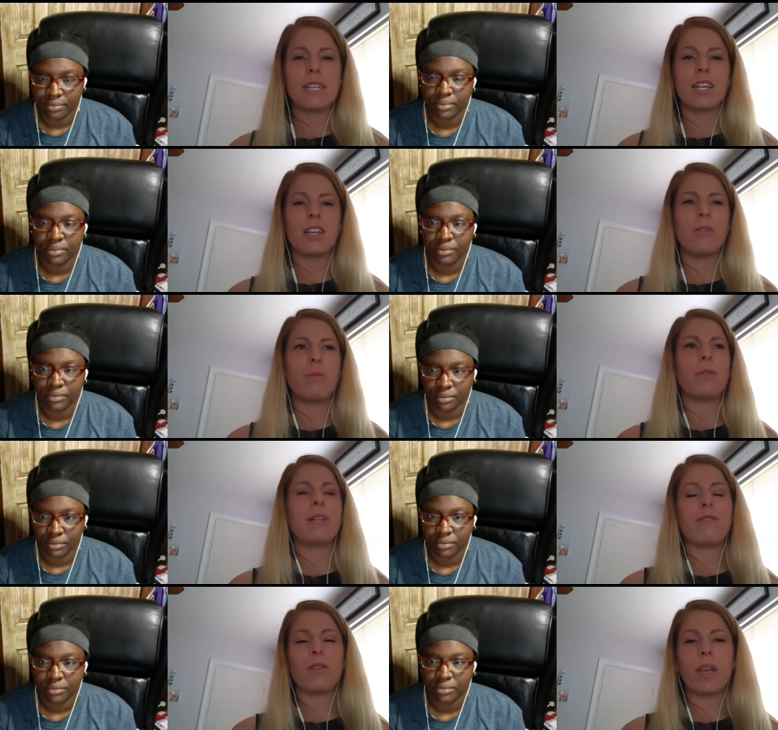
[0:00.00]
Speaker 1: feels like you
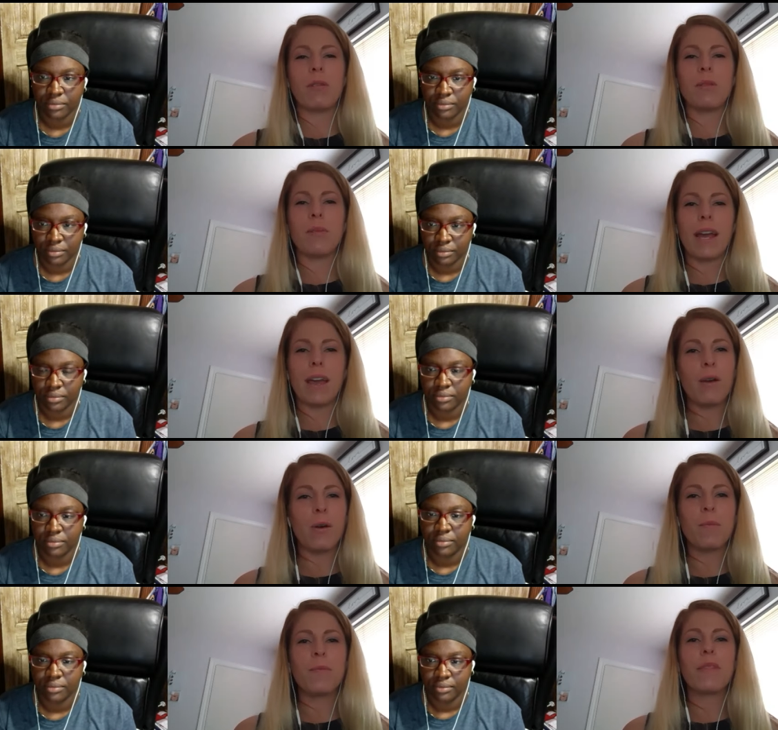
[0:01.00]
will never be able to buy a
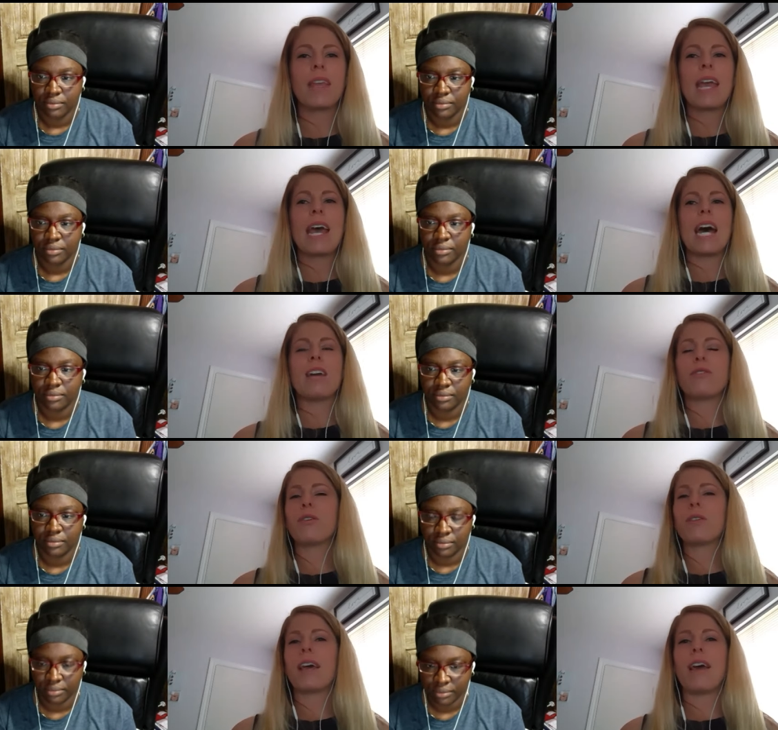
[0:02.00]
home. I've
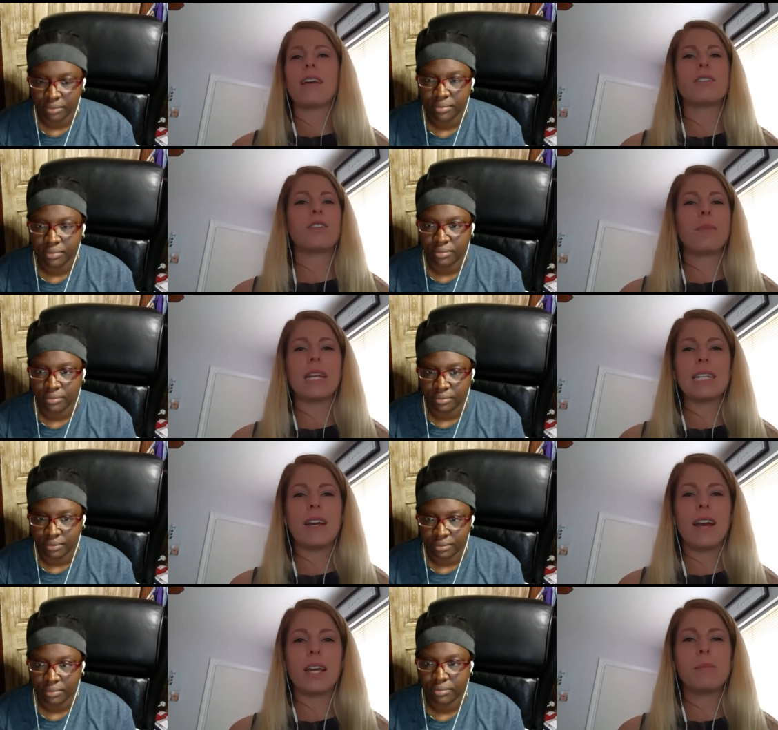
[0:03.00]
heard that too
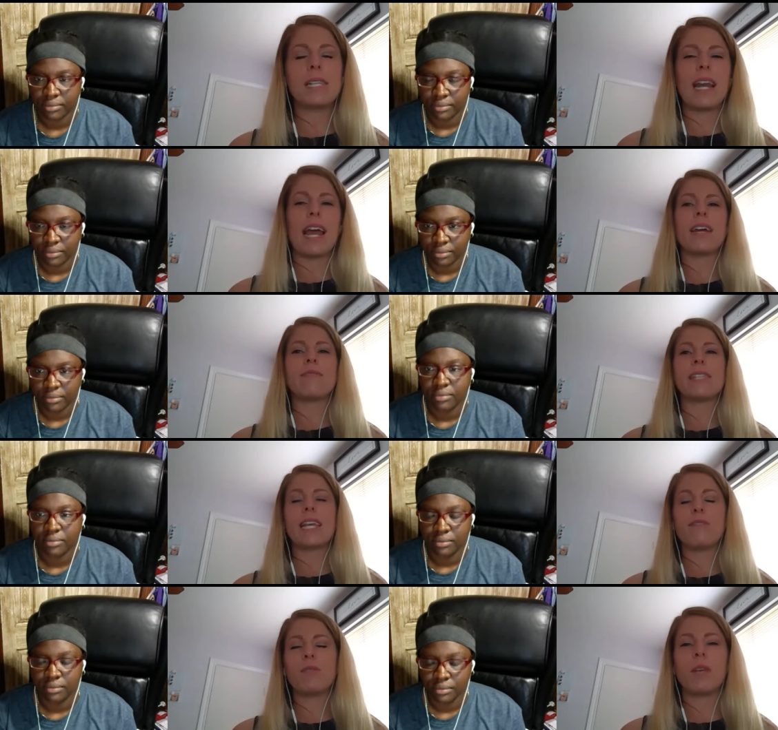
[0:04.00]
many times, and I have
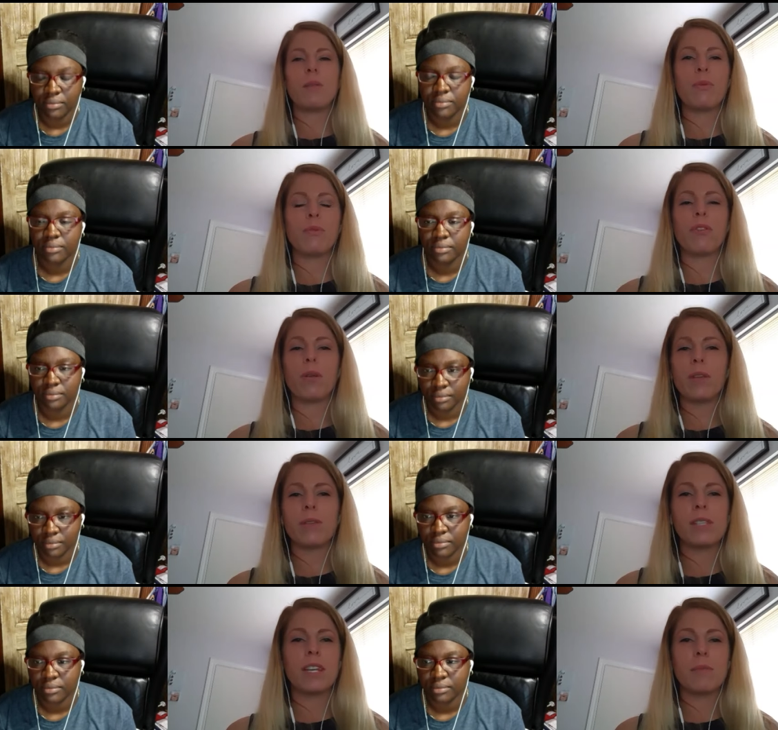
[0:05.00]
saved people from
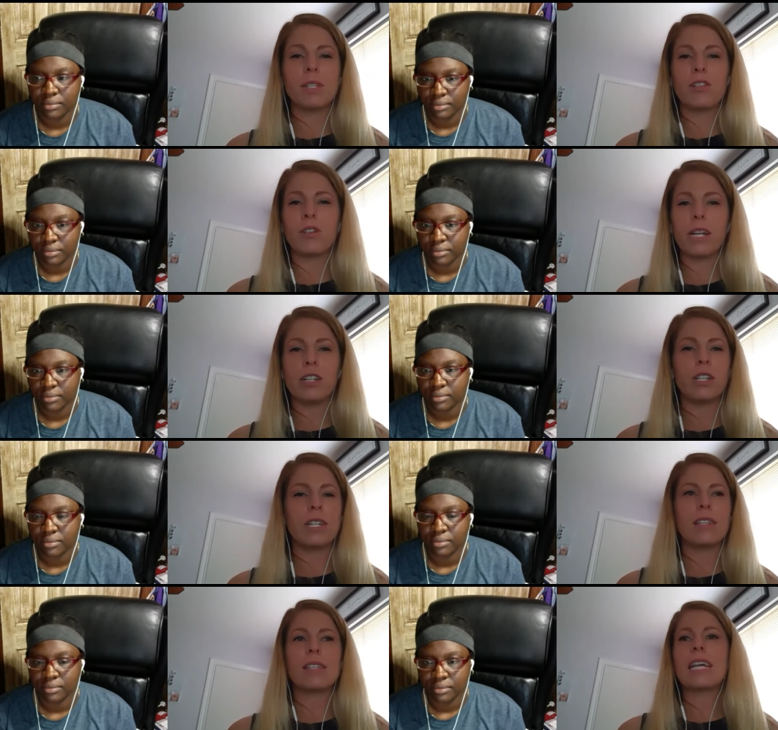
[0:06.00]
those same
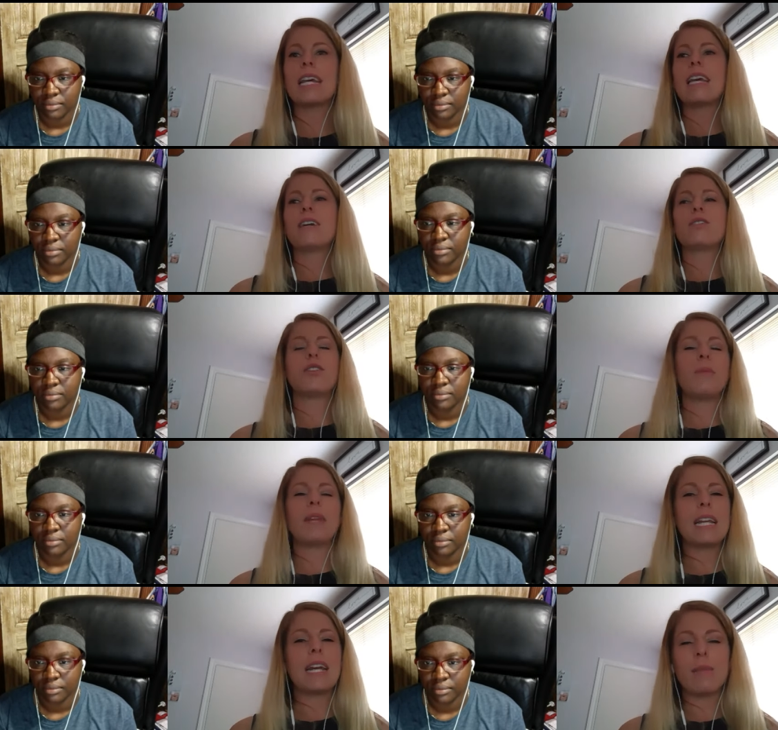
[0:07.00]
situations
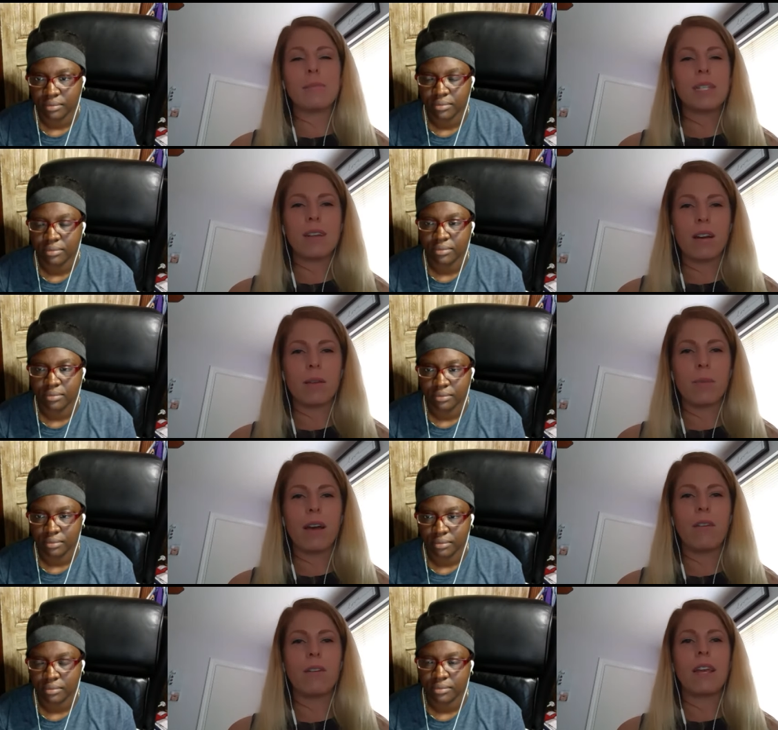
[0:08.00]
too many times to talk
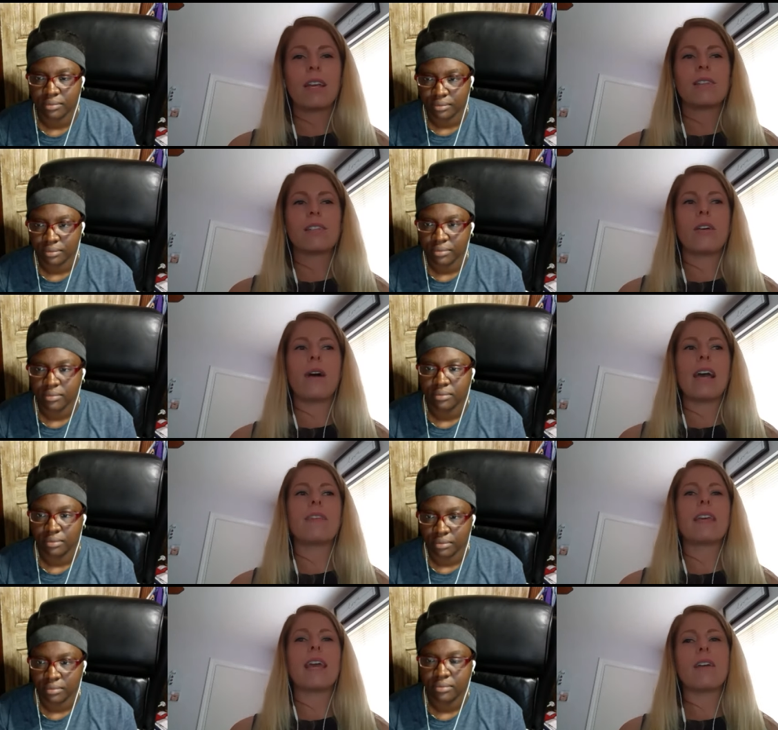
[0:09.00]
about. So
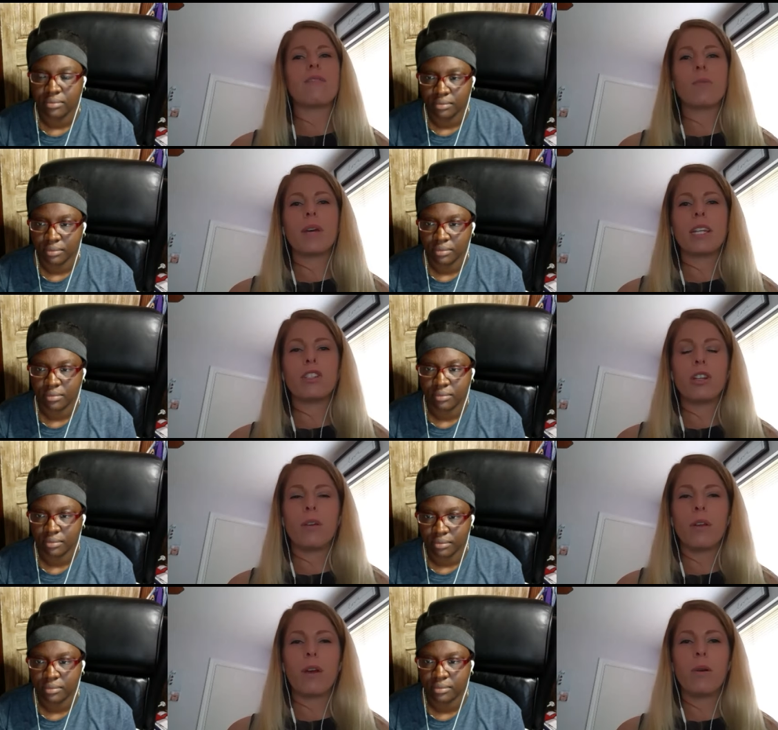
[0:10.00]
I think everybody
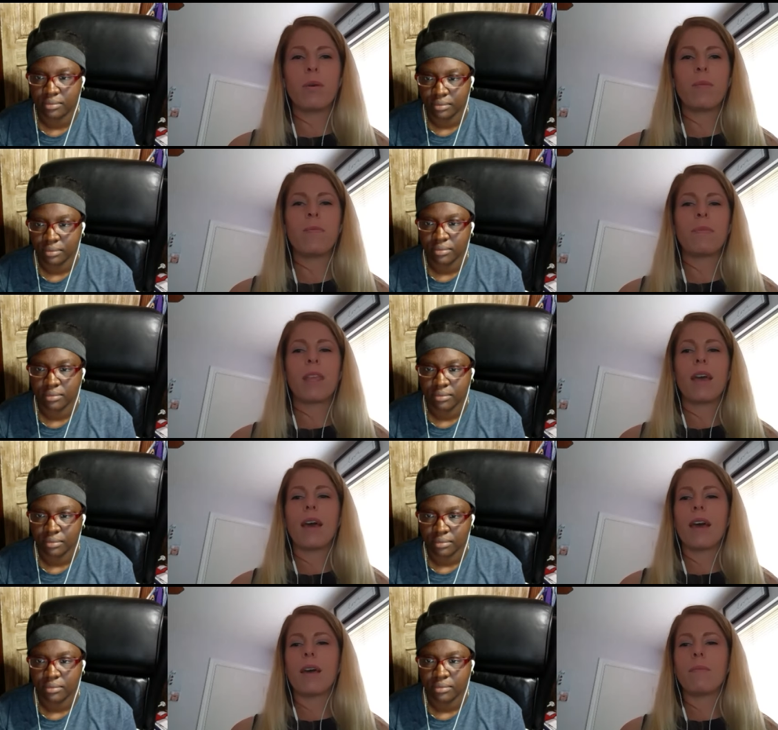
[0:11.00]
should own a home.
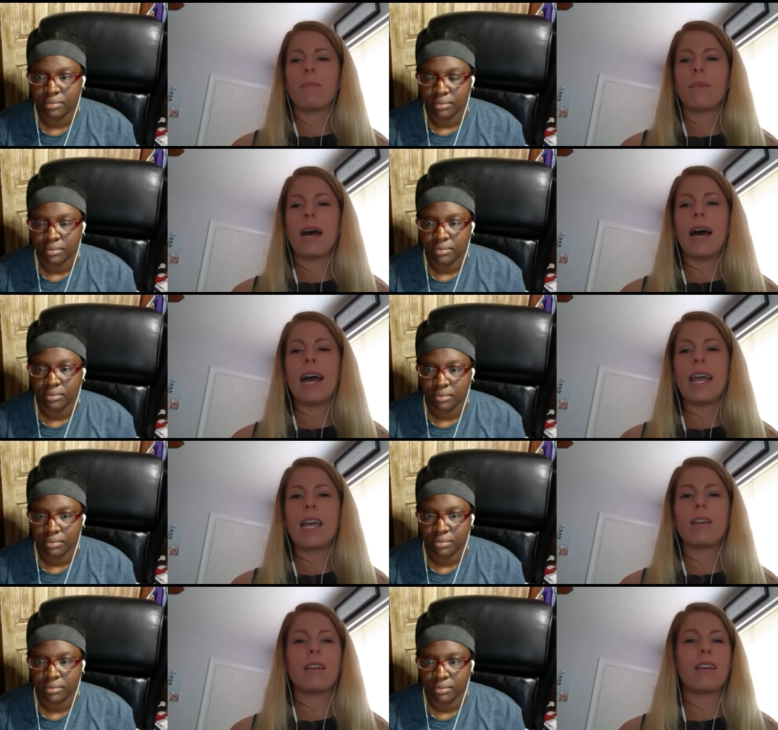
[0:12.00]

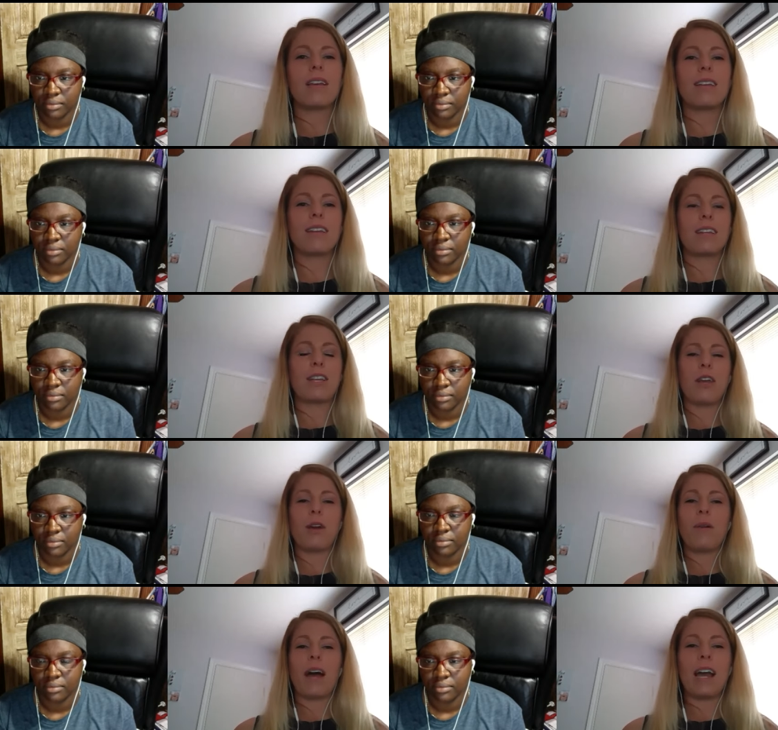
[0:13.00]

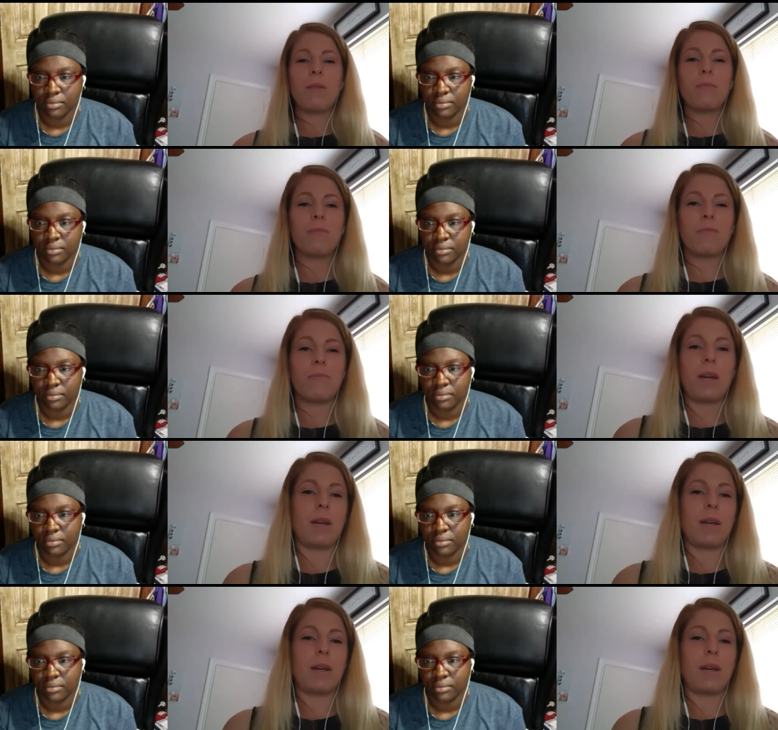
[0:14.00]
I'm